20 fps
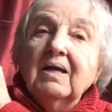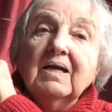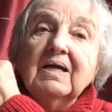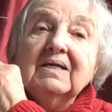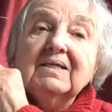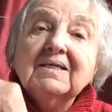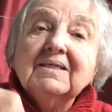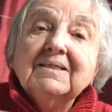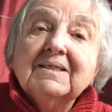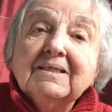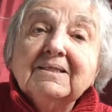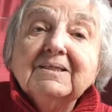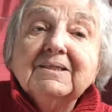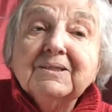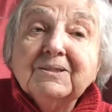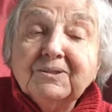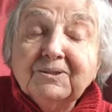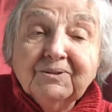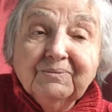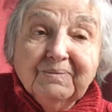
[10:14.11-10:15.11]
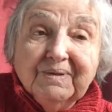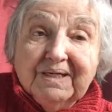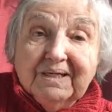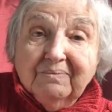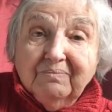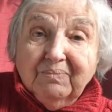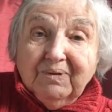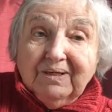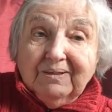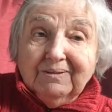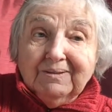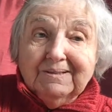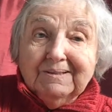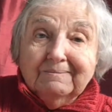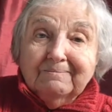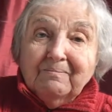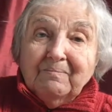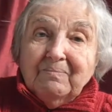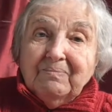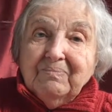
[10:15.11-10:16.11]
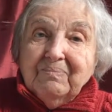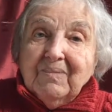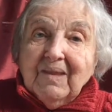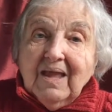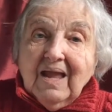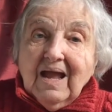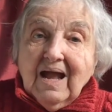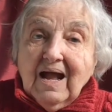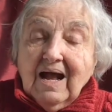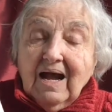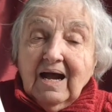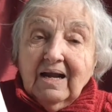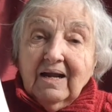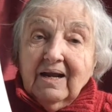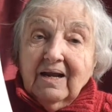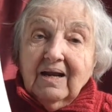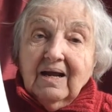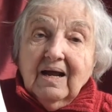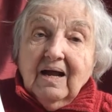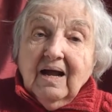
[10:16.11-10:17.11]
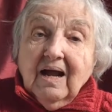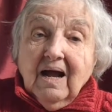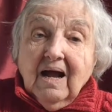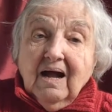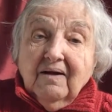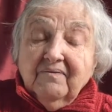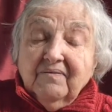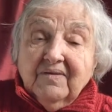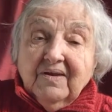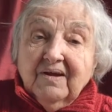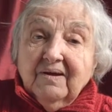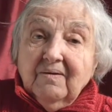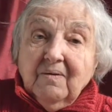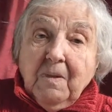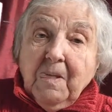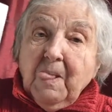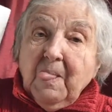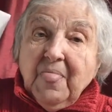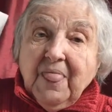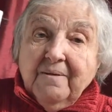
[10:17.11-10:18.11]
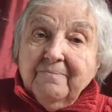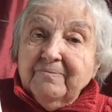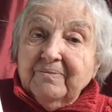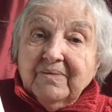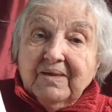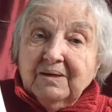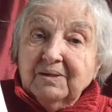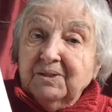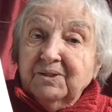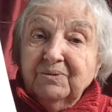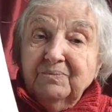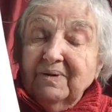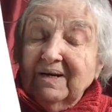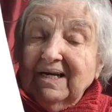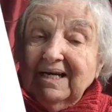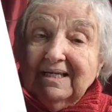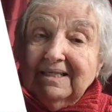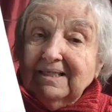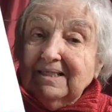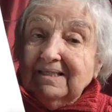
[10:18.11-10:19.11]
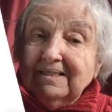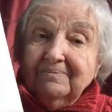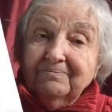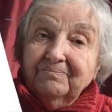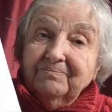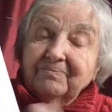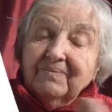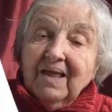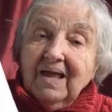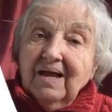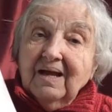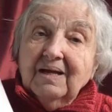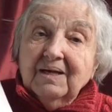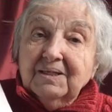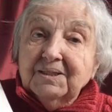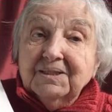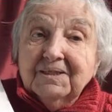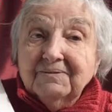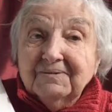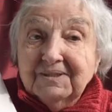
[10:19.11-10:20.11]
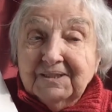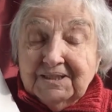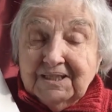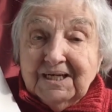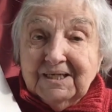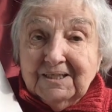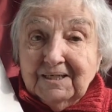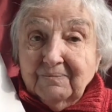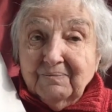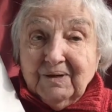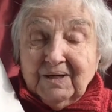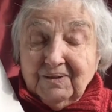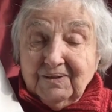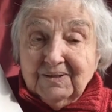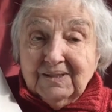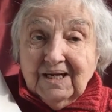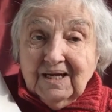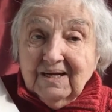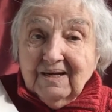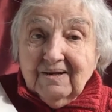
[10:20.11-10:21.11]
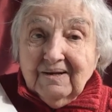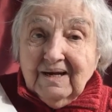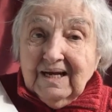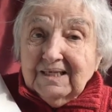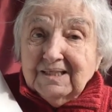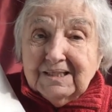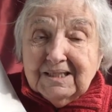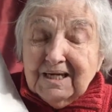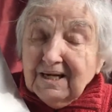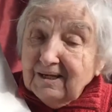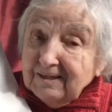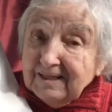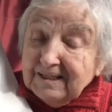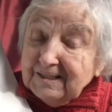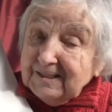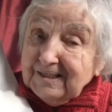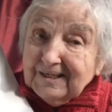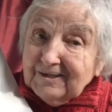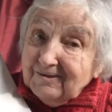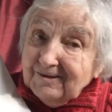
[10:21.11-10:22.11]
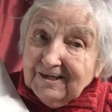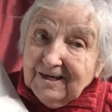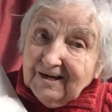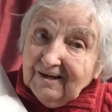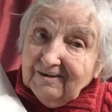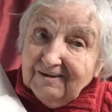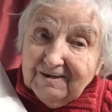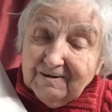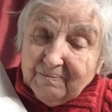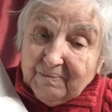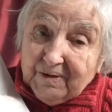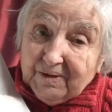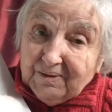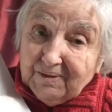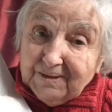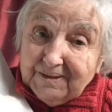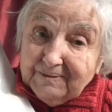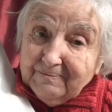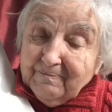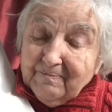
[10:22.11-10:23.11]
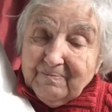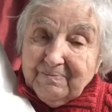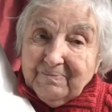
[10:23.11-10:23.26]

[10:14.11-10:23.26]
It's a 2-minute pose. And after 2 minutes, she will change her pose. It's not that she couldn't hold the pose.